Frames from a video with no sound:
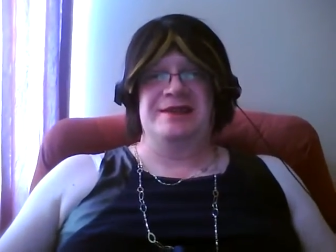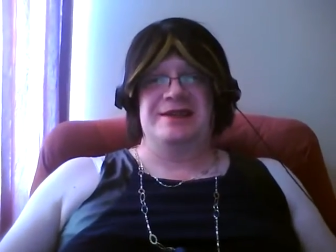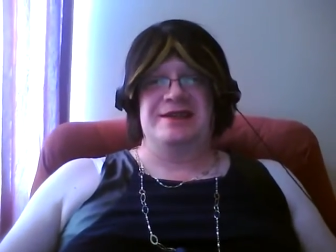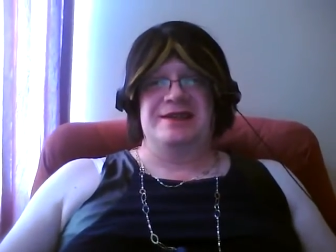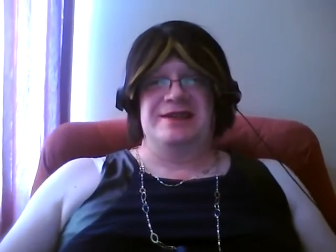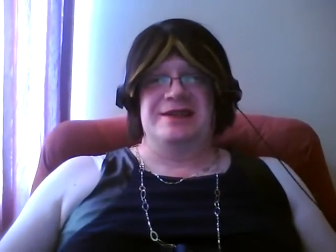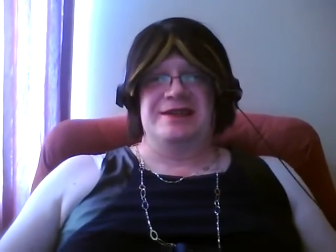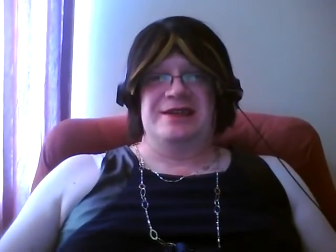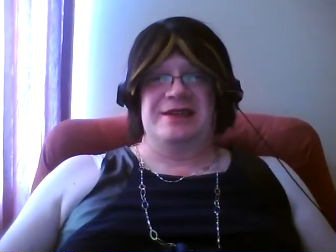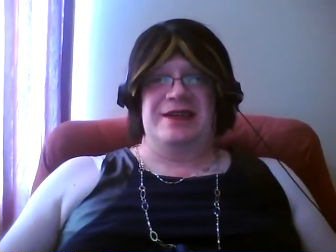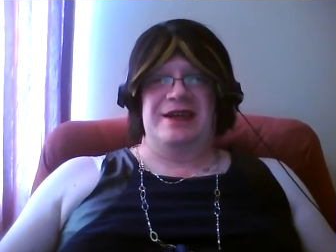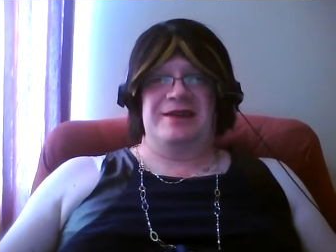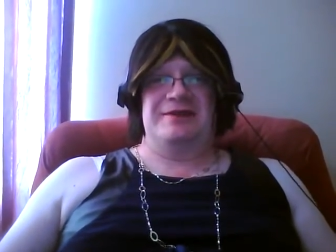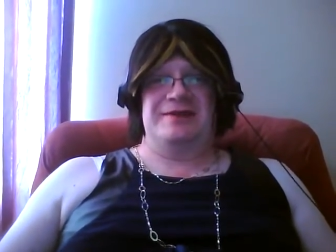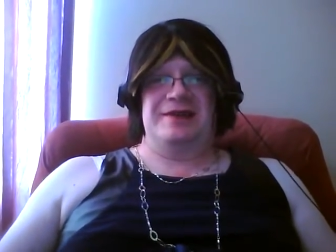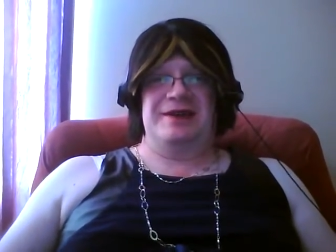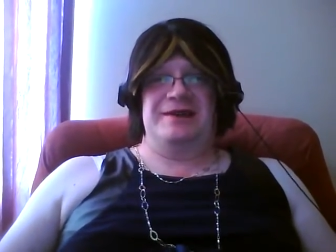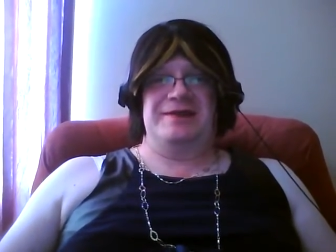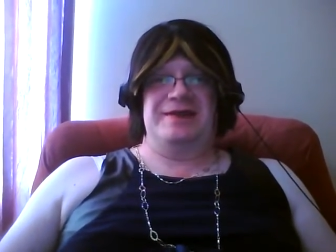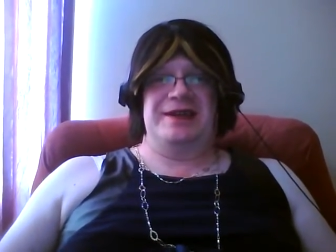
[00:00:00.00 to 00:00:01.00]
That way, if you
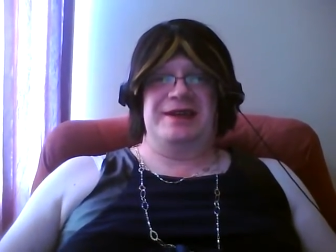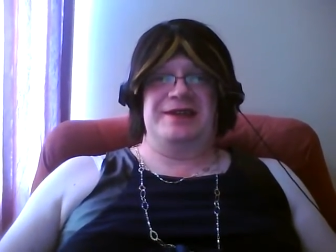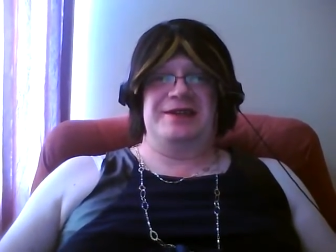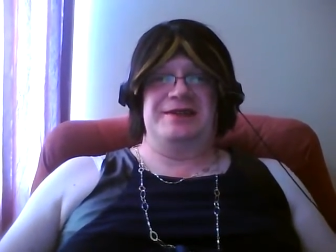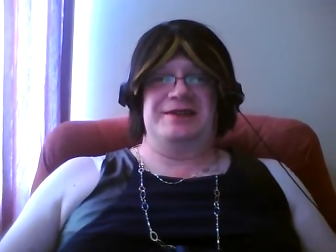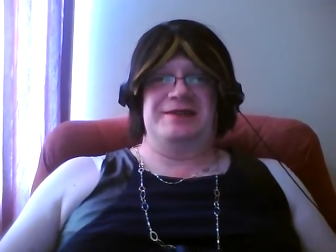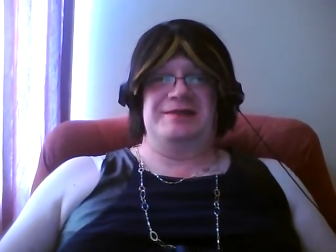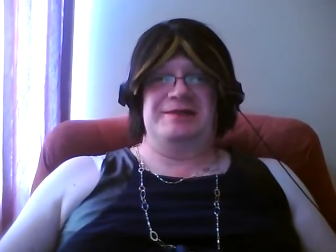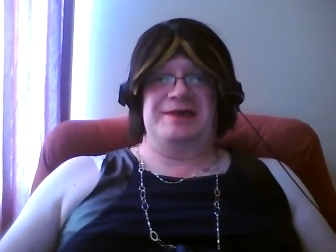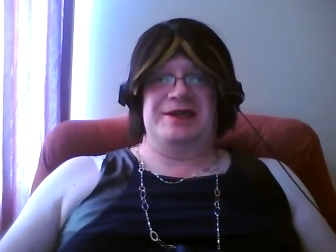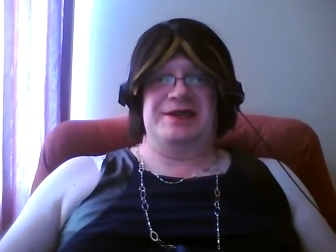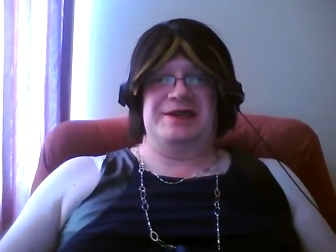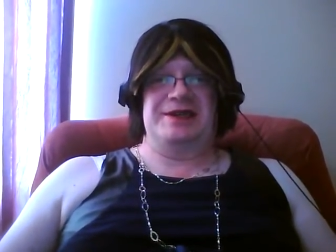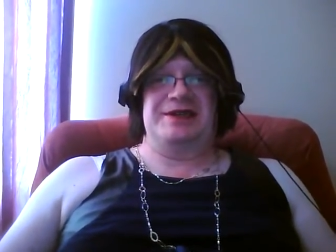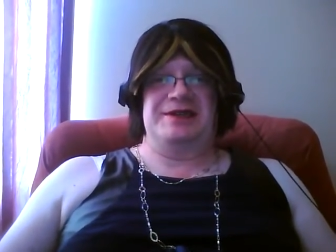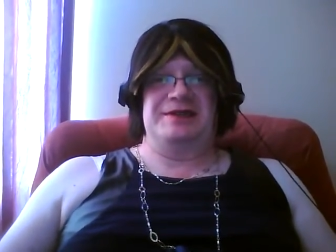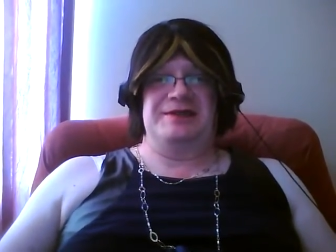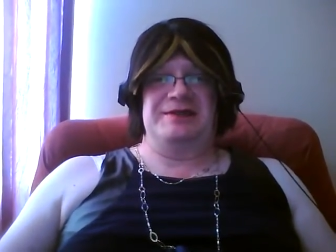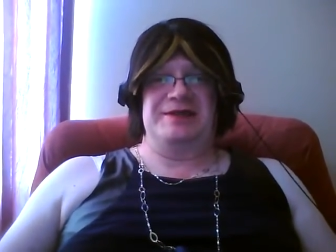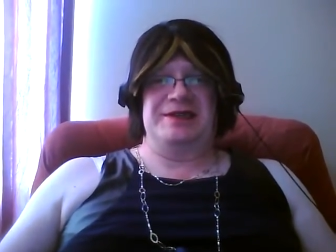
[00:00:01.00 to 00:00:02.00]
get too embarrassed, well,
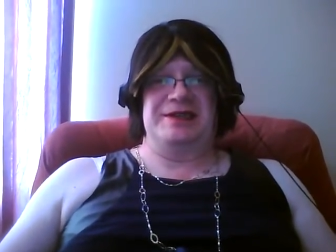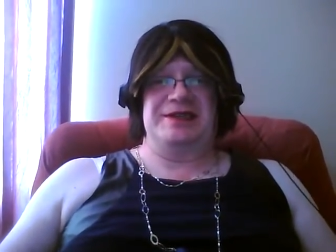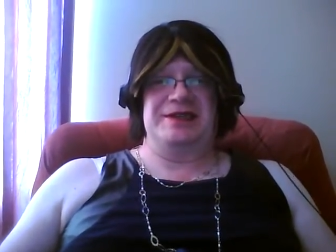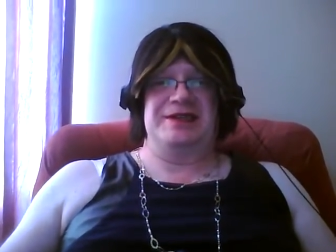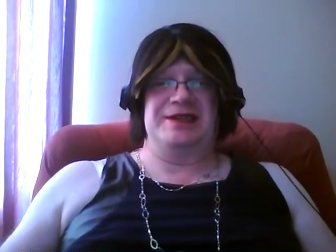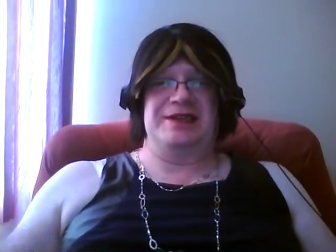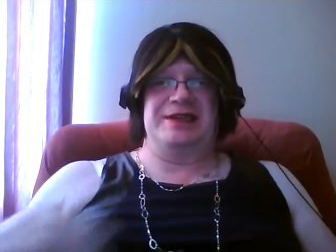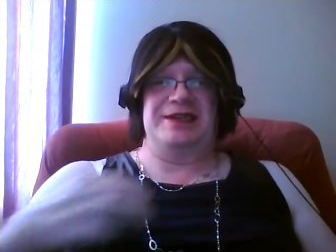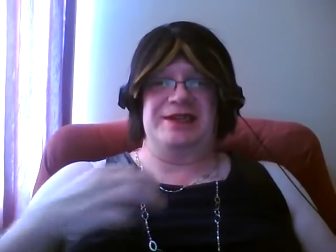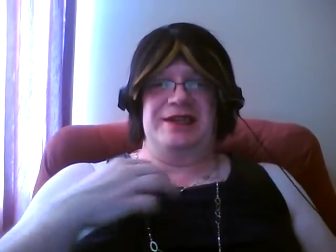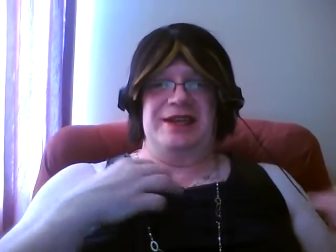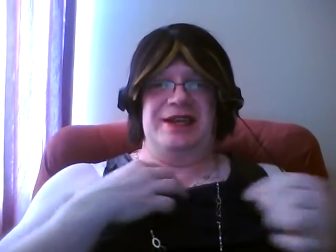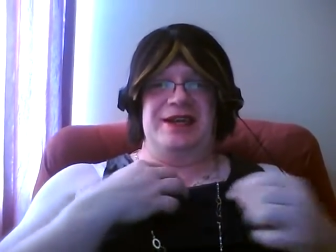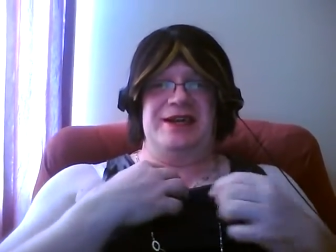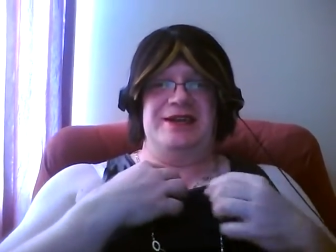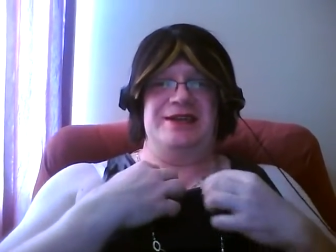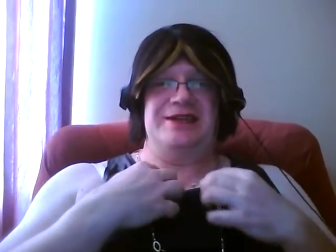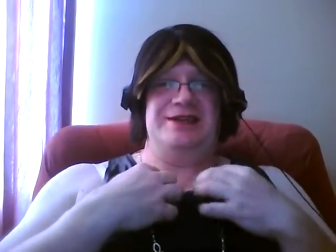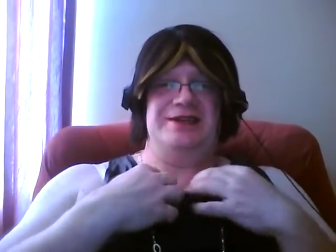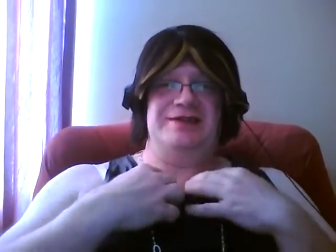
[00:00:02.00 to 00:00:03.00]
you can deny it's you
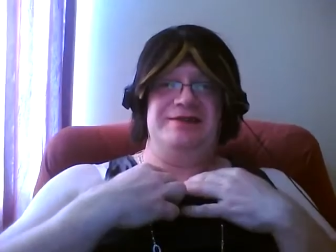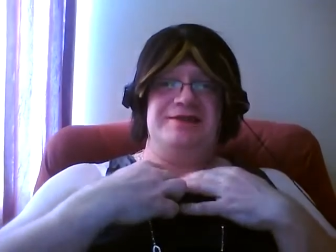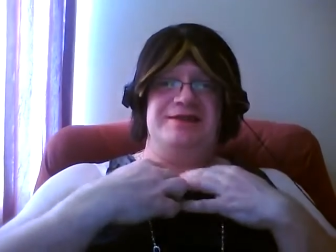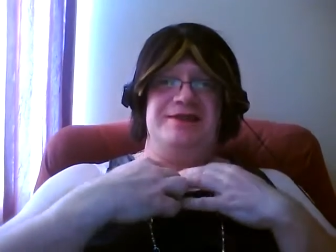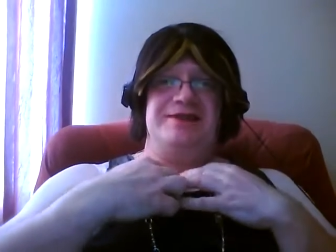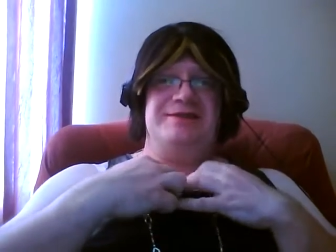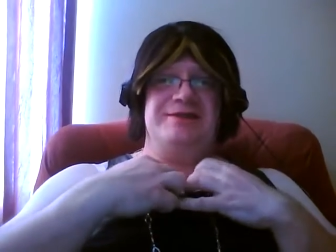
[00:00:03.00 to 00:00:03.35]
or something.